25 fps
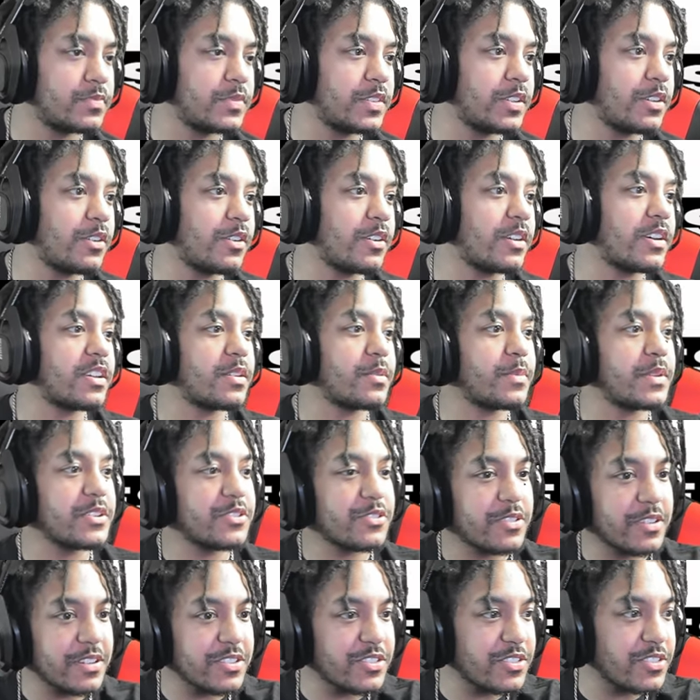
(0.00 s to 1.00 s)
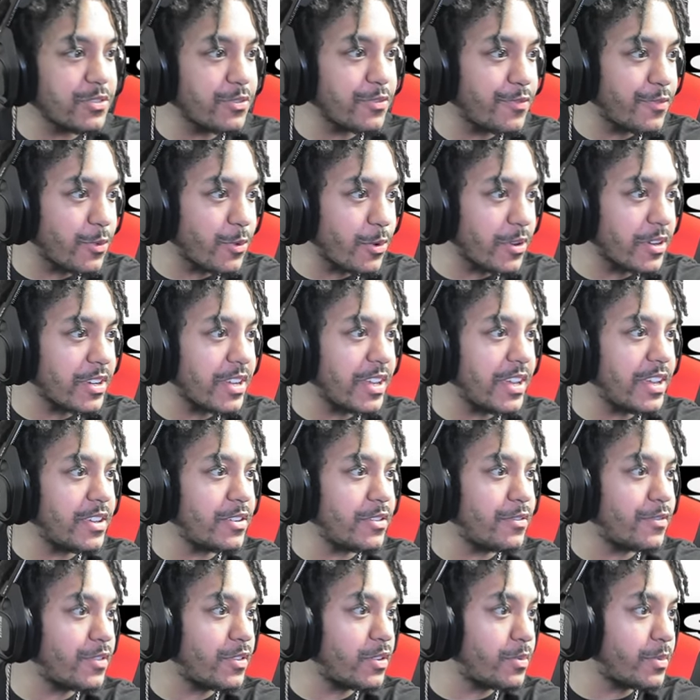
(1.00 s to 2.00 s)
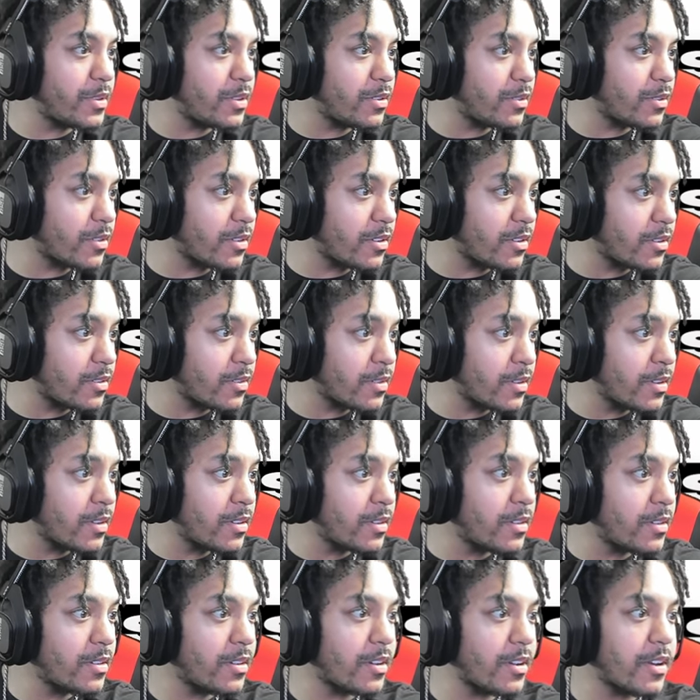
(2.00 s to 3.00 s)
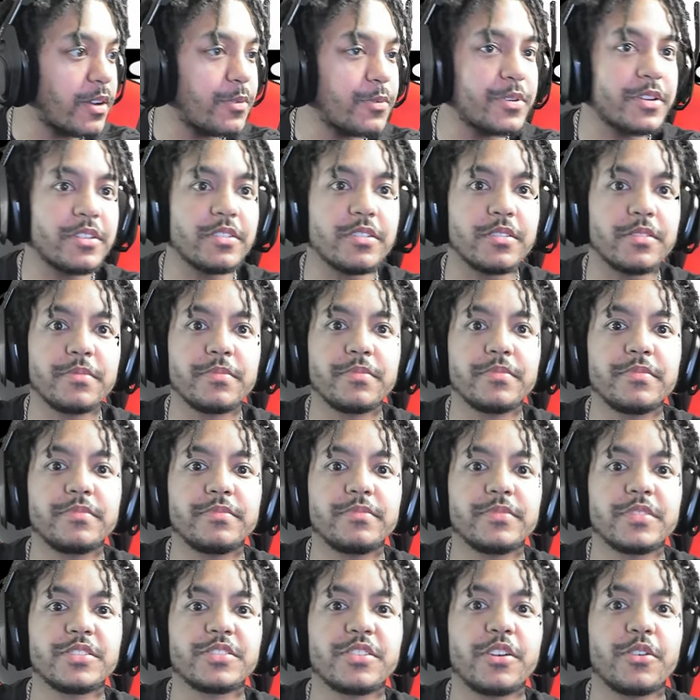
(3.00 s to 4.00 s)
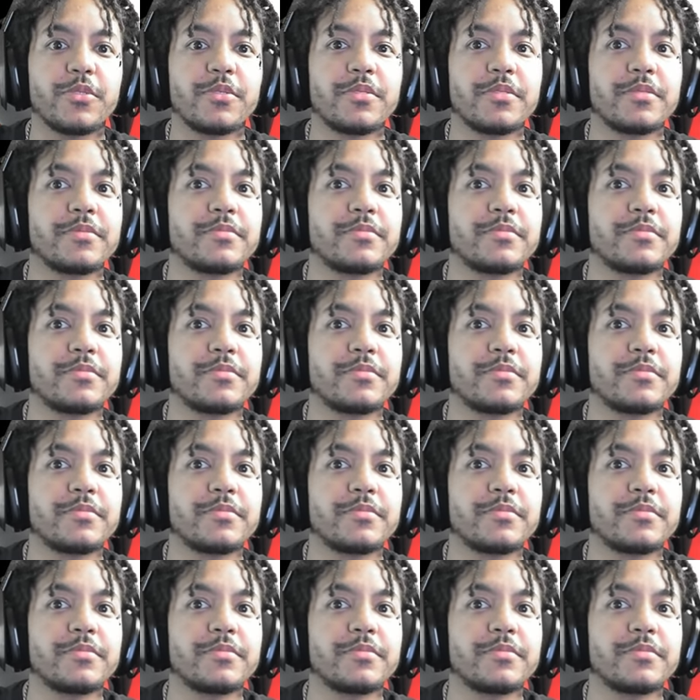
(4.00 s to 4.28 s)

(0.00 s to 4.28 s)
Hold on, I gotta make sure that shit four K, you feel me? Hold on. Alright, we did. Let's go.